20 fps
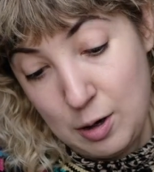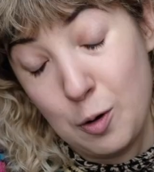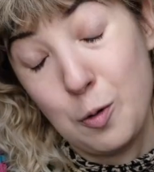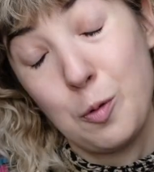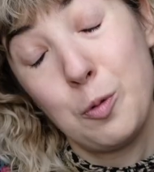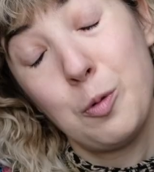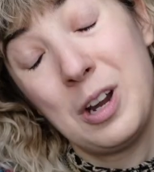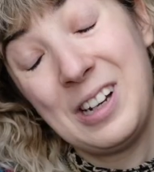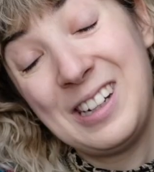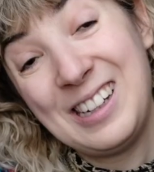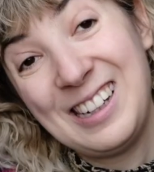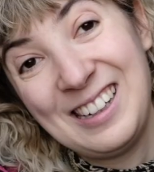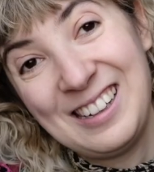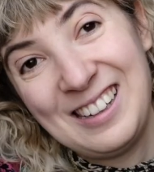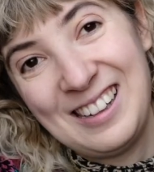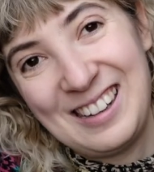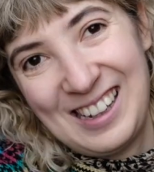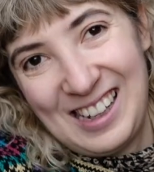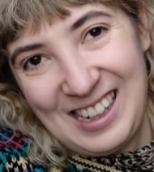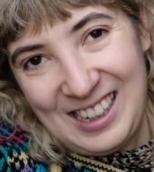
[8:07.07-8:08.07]
one little
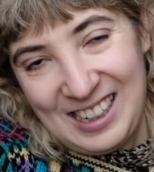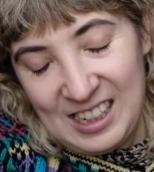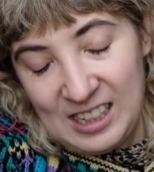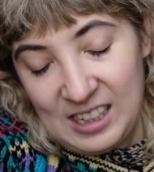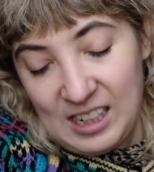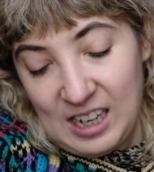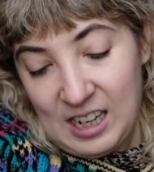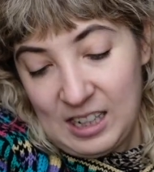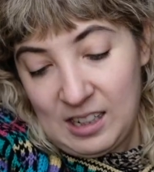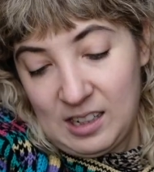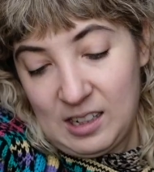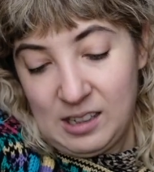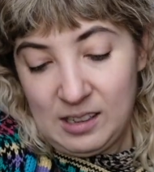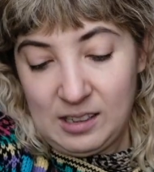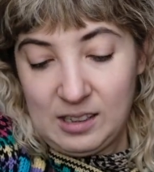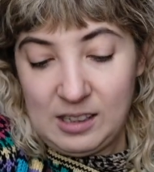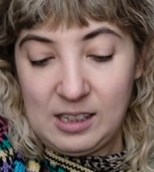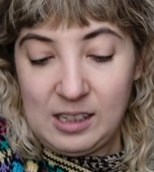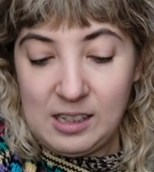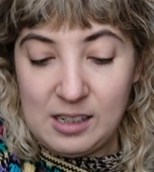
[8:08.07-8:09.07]
thing in, and
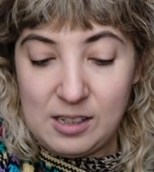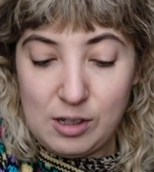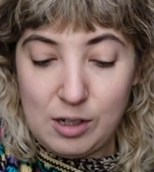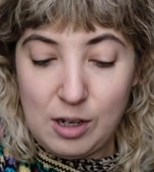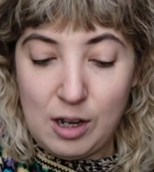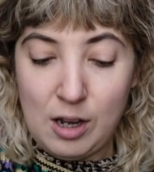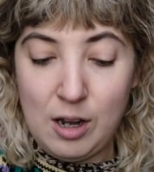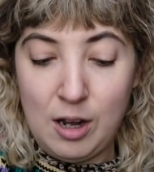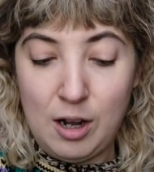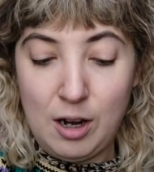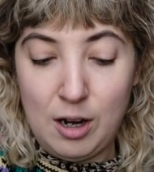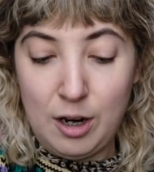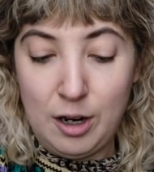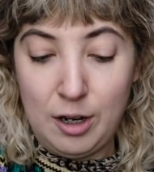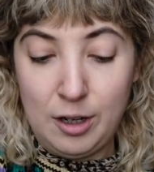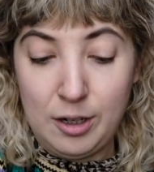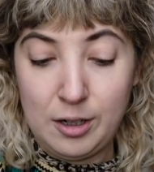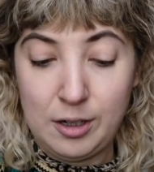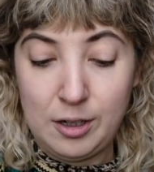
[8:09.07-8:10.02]
these are